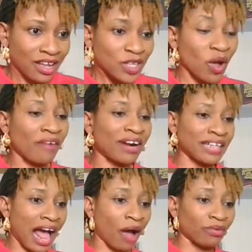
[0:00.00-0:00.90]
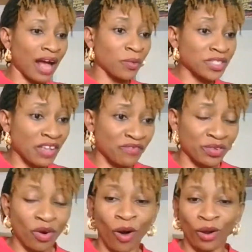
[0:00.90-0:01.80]
So I'll save
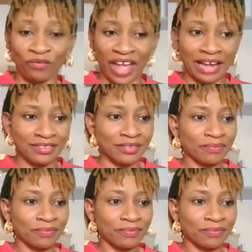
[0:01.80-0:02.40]
you all of that.